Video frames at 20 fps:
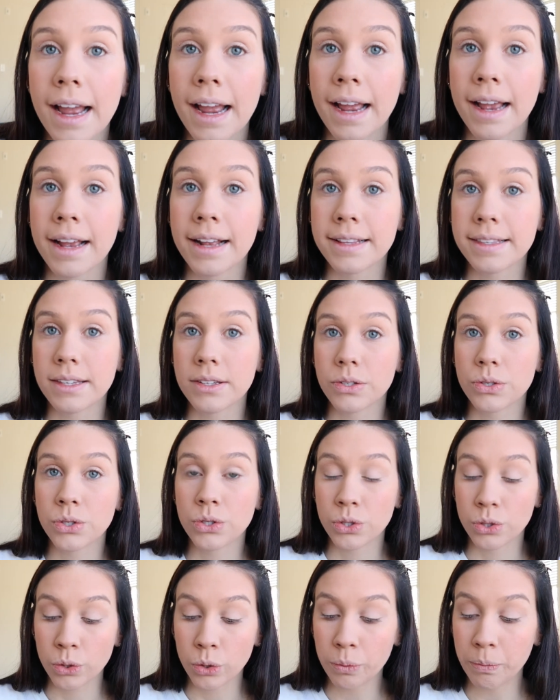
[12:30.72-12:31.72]
It's
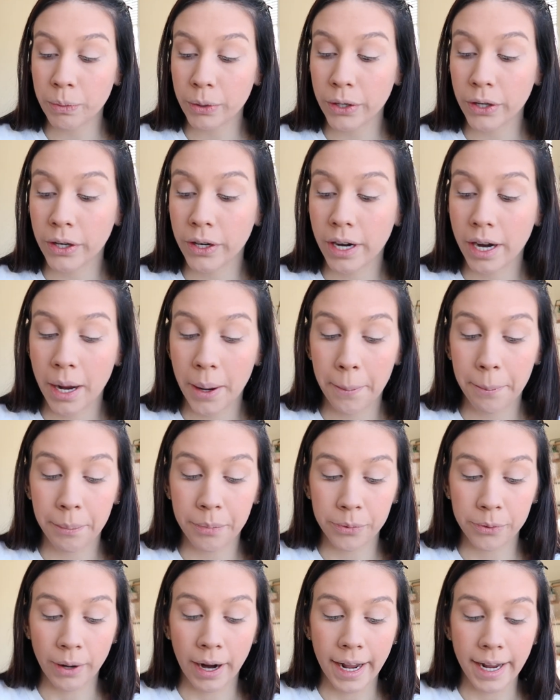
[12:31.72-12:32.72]
super
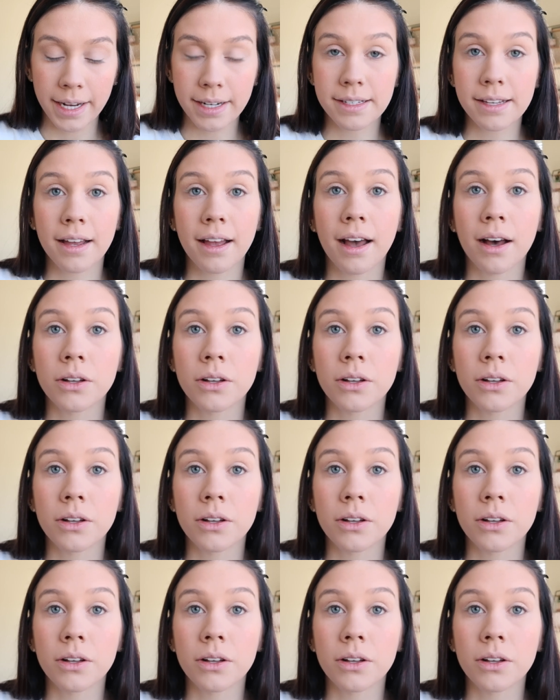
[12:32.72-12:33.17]
bright.